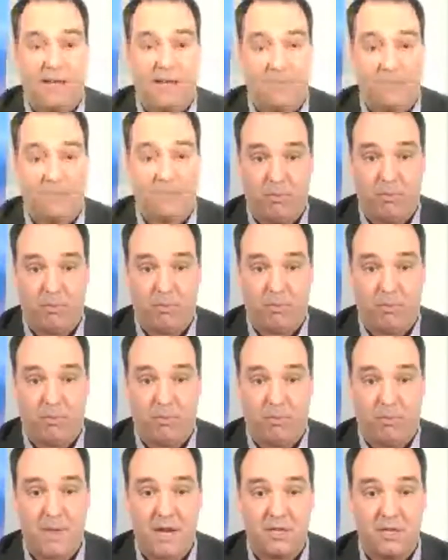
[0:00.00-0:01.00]
and
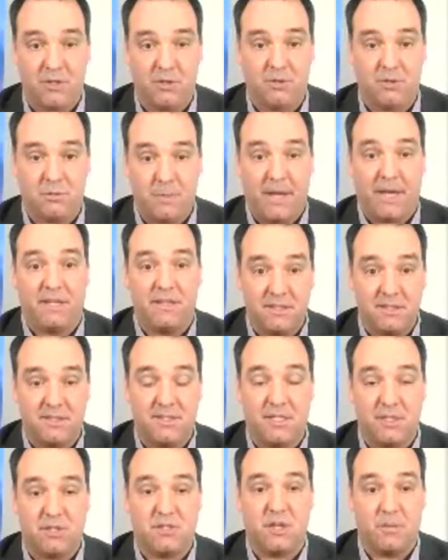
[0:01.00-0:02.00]
portfolio manager who's making
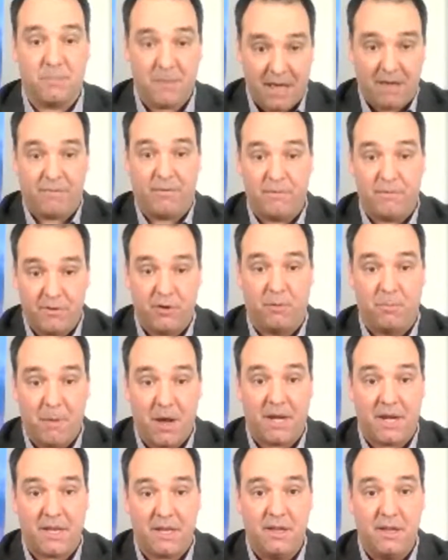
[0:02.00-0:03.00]
decisions on behalf of
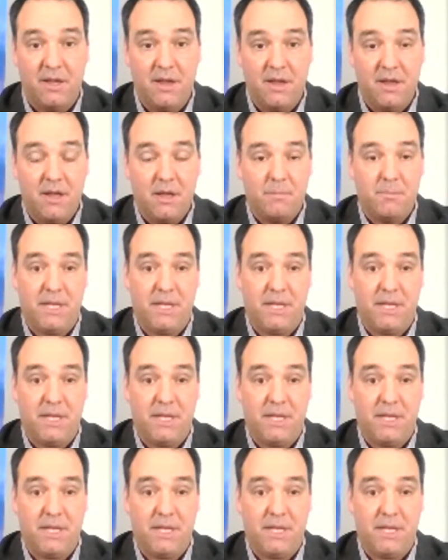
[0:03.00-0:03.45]
your money,